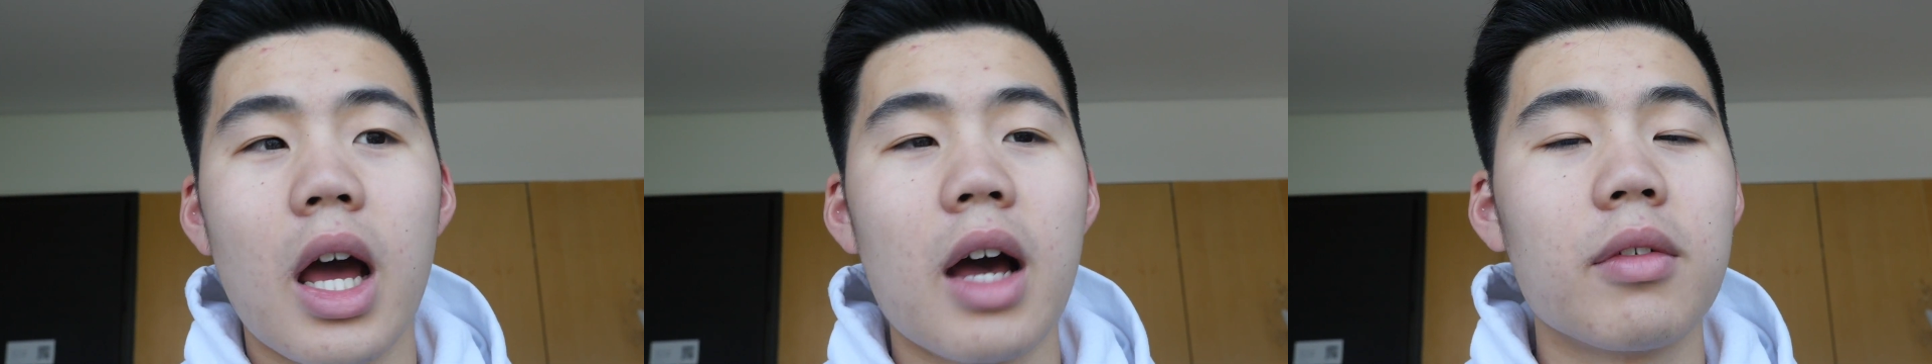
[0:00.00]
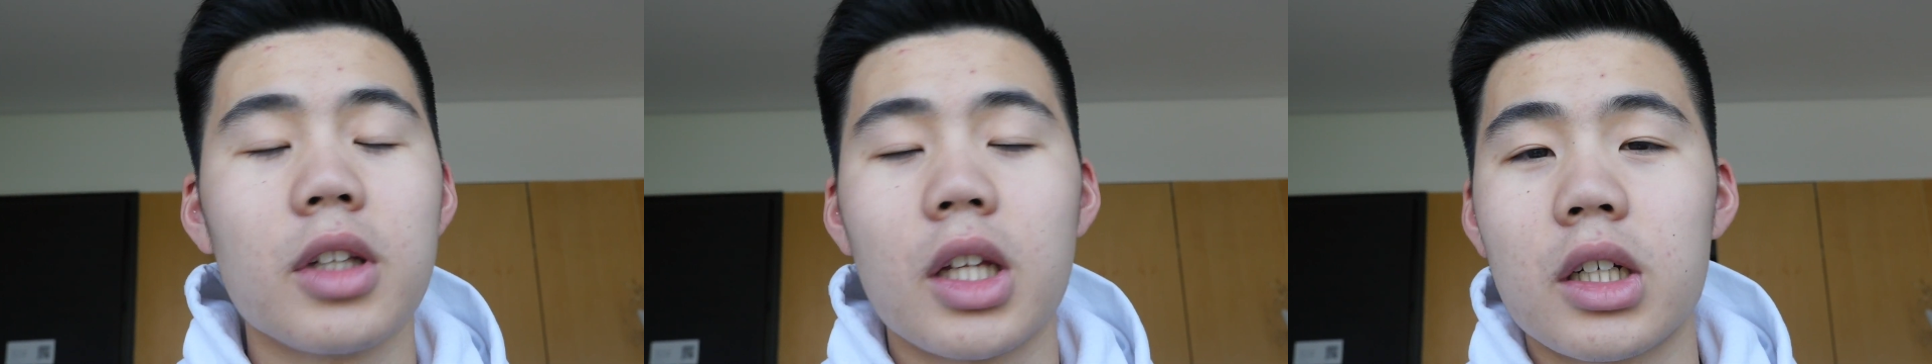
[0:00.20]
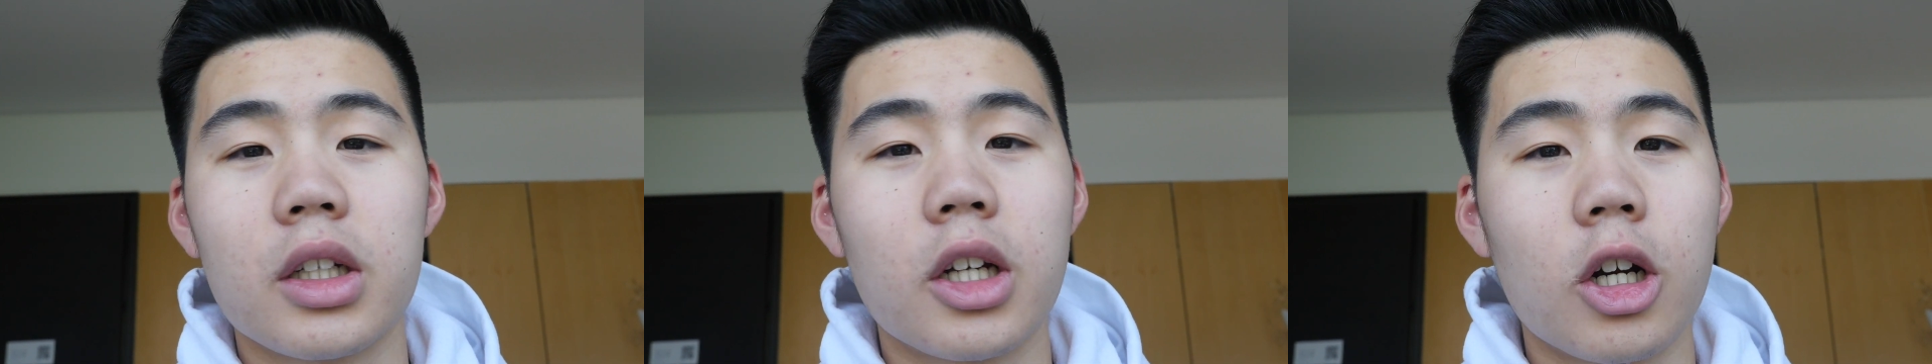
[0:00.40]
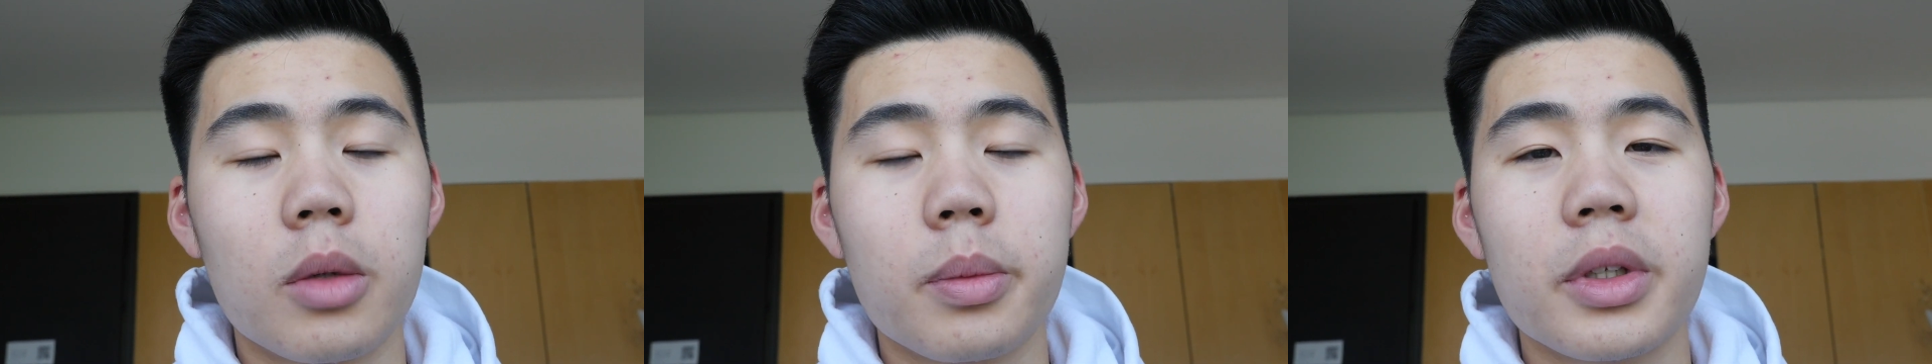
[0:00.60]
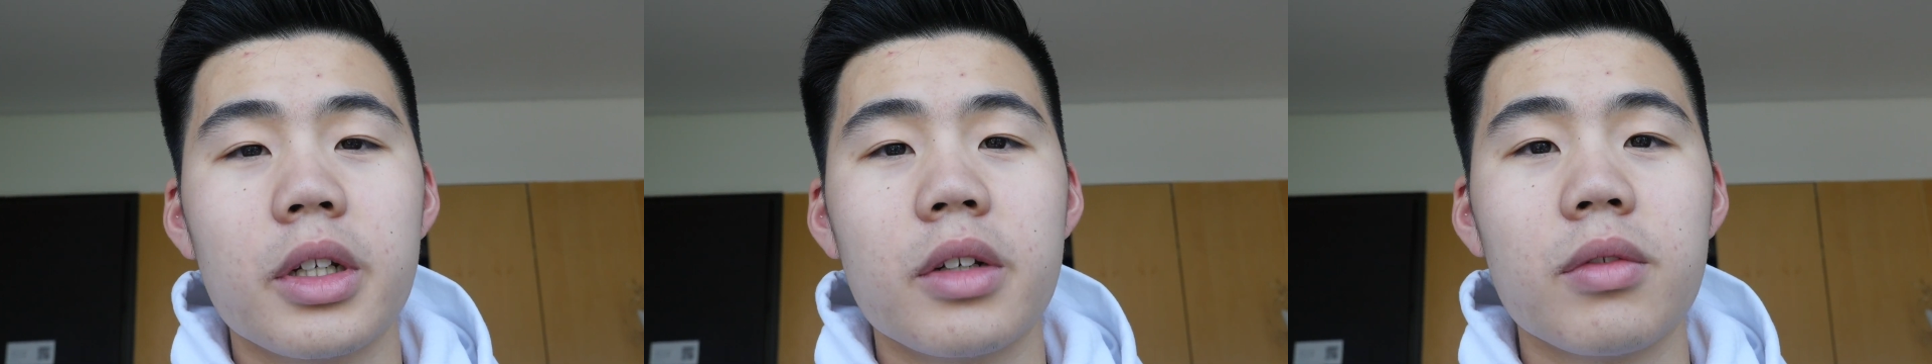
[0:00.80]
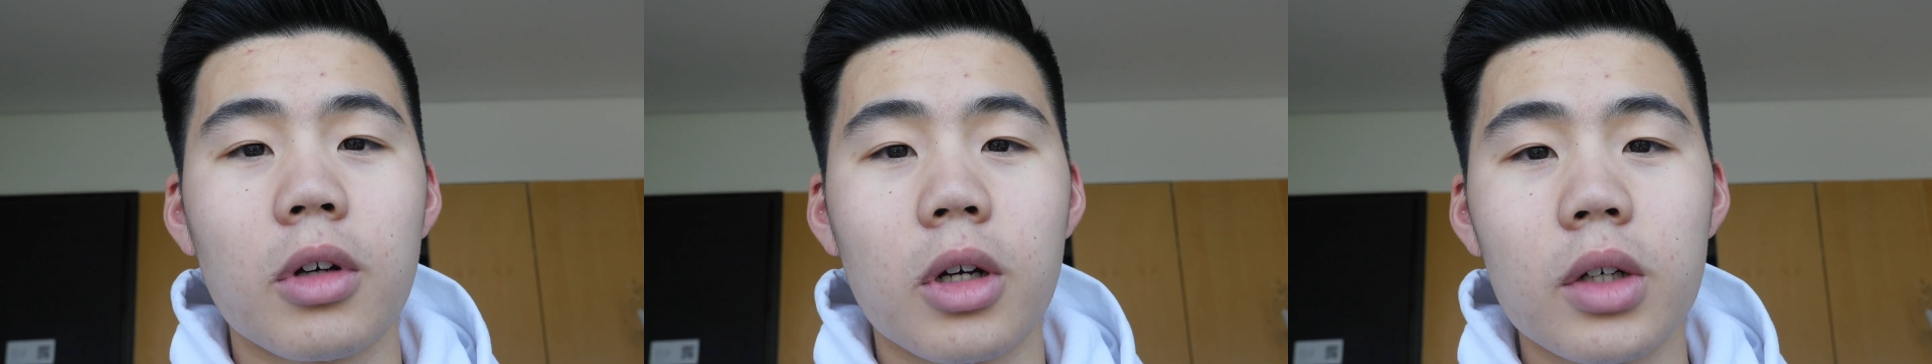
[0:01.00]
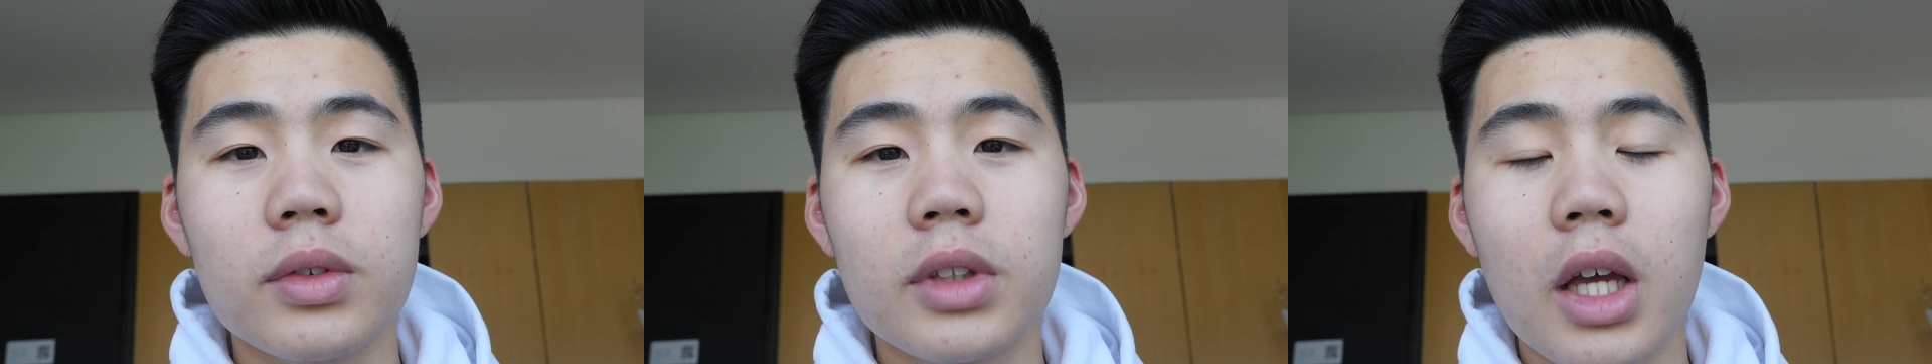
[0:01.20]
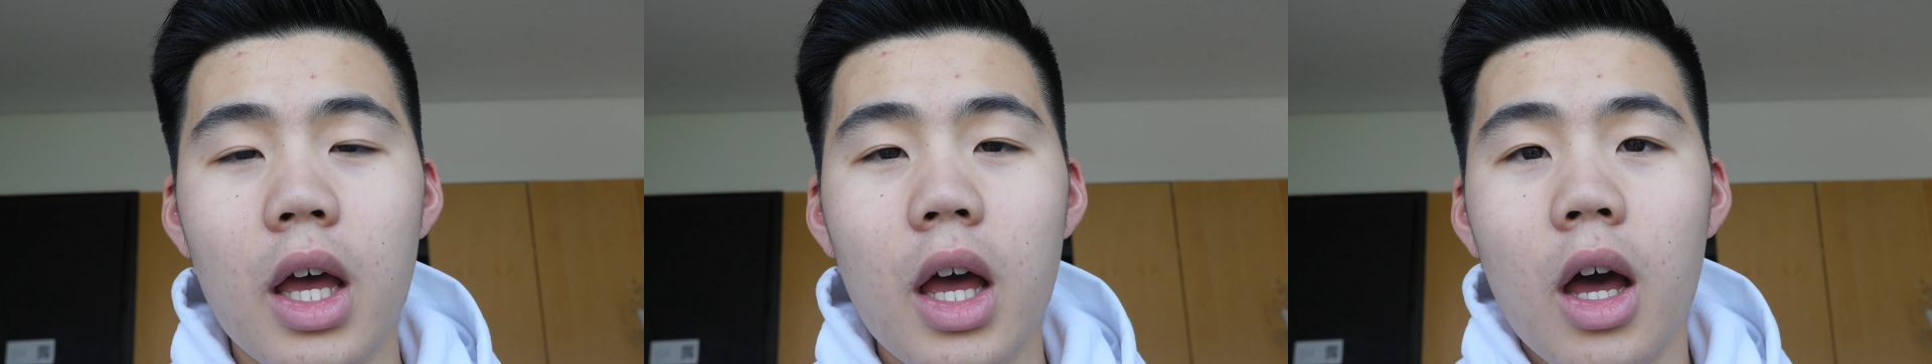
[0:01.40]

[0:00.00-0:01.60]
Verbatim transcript: have a lot of carbon involved